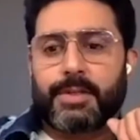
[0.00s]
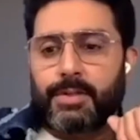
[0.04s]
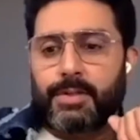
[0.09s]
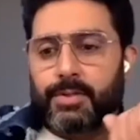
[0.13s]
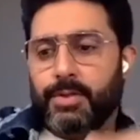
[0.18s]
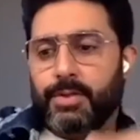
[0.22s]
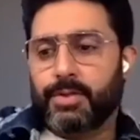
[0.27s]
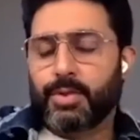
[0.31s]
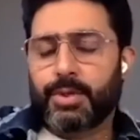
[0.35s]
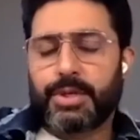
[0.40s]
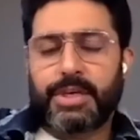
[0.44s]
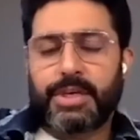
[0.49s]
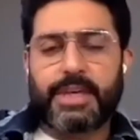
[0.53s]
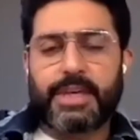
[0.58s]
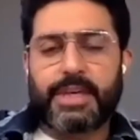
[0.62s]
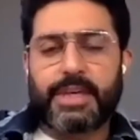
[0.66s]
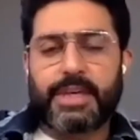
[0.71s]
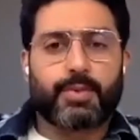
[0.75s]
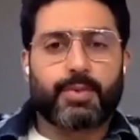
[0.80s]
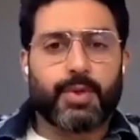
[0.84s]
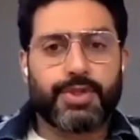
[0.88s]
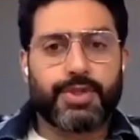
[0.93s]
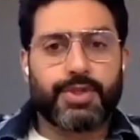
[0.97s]
You
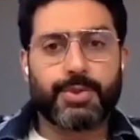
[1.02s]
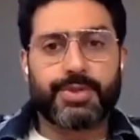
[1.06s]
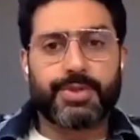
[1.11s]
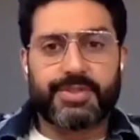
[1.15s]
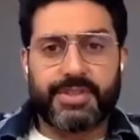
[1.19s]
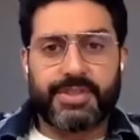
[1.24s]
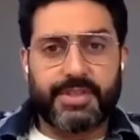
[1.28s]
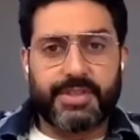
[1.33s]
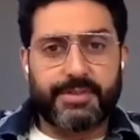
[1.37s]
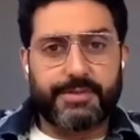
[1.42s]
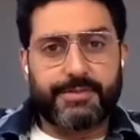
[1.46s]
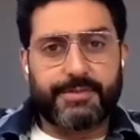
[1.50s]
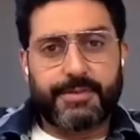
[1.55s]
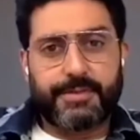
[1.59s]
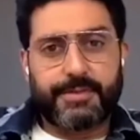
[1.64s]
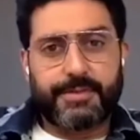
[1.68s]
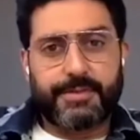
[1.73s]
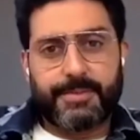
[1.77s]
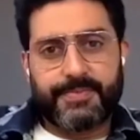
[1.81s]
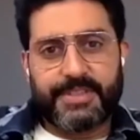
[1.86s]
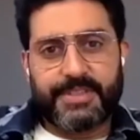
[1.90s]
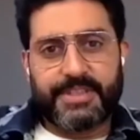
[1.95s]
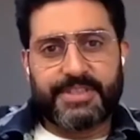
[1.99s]
get what you deserve.
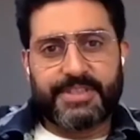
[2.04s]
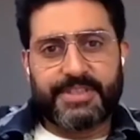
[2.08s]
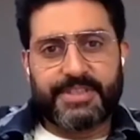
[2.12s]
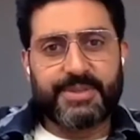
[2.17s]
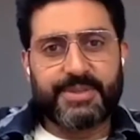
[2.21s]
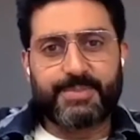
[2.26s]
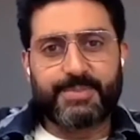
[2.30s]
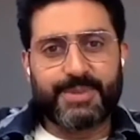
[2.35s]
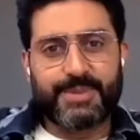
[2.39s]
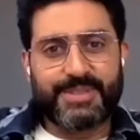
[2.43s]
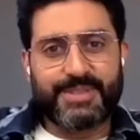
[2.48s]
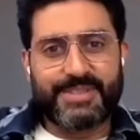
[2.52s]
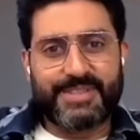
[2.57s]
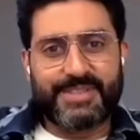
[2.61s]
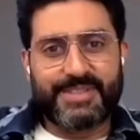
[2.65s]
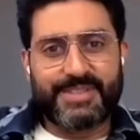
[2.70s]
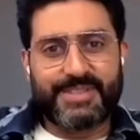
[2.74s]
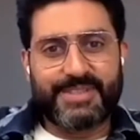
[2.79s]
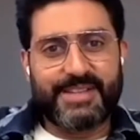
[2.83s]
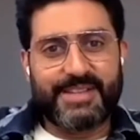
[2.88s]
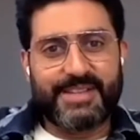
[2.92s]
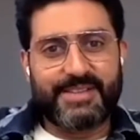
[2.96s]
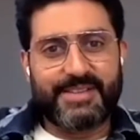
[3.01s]
As simple as
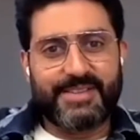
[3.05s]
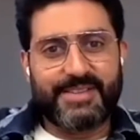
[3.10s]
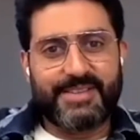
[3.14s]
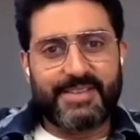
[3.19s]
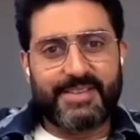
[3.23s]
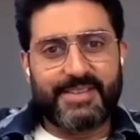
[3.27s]
that.